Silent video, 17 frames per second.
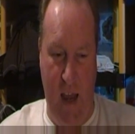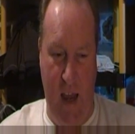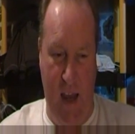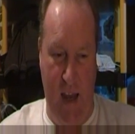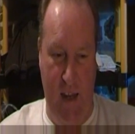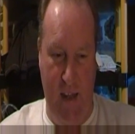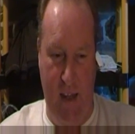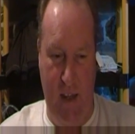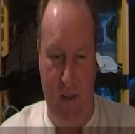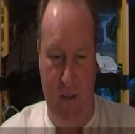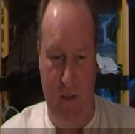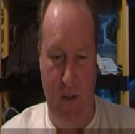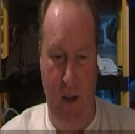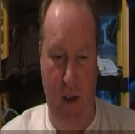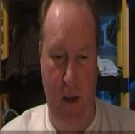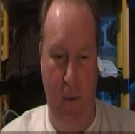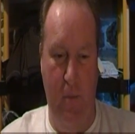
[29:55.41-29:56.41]
and
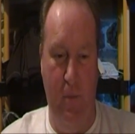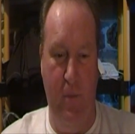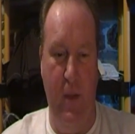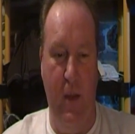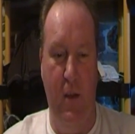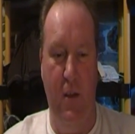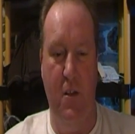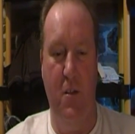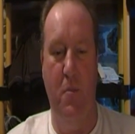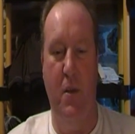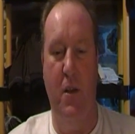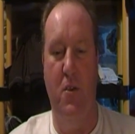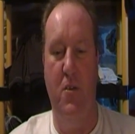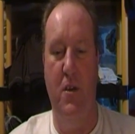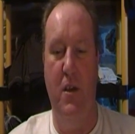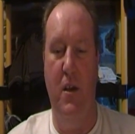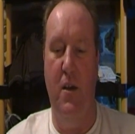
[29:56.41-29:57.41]
that this
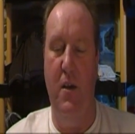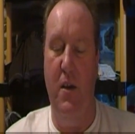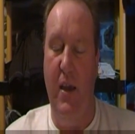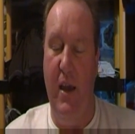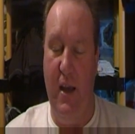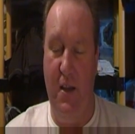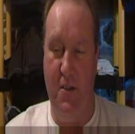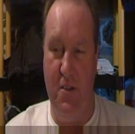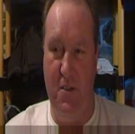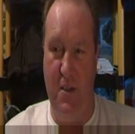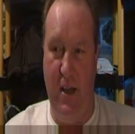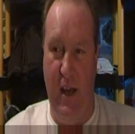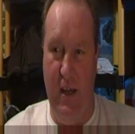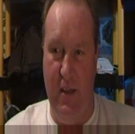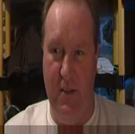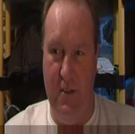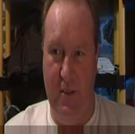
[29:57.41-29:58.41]
military
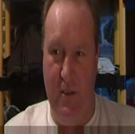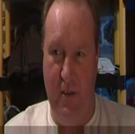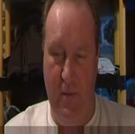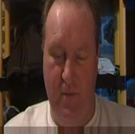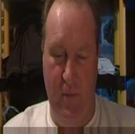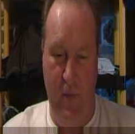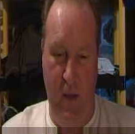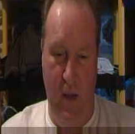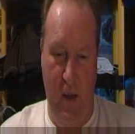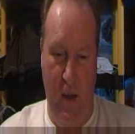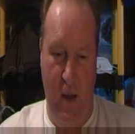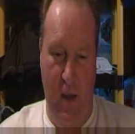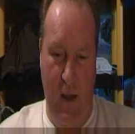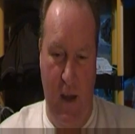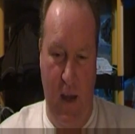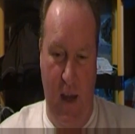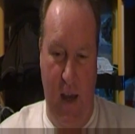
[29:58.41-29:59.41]
exercise
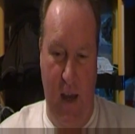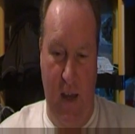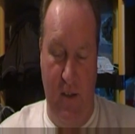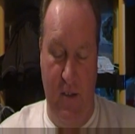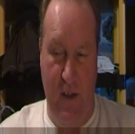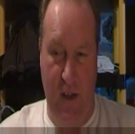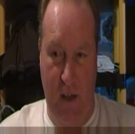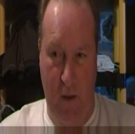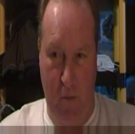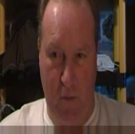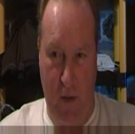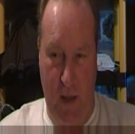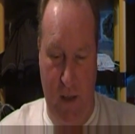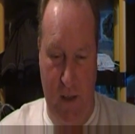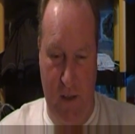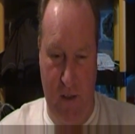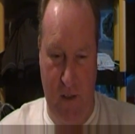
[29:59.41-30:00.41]
had
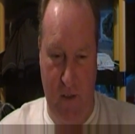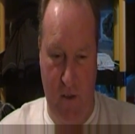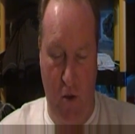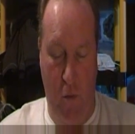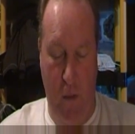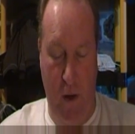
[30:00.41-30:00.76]
taken place.